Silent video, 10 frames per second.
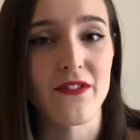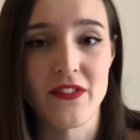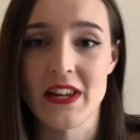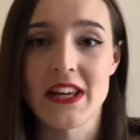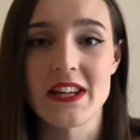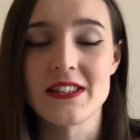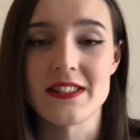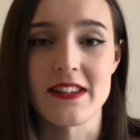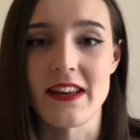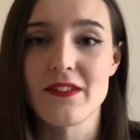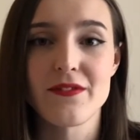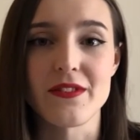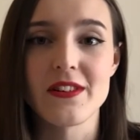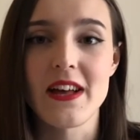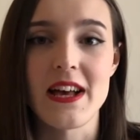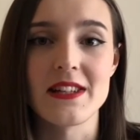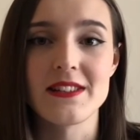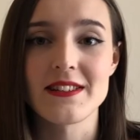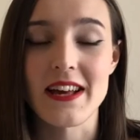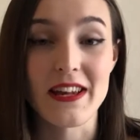funny and delightful,
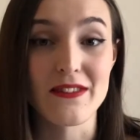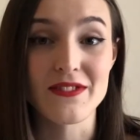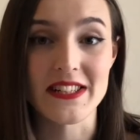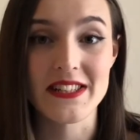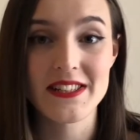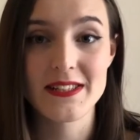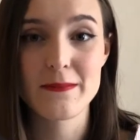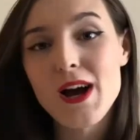and I loved it.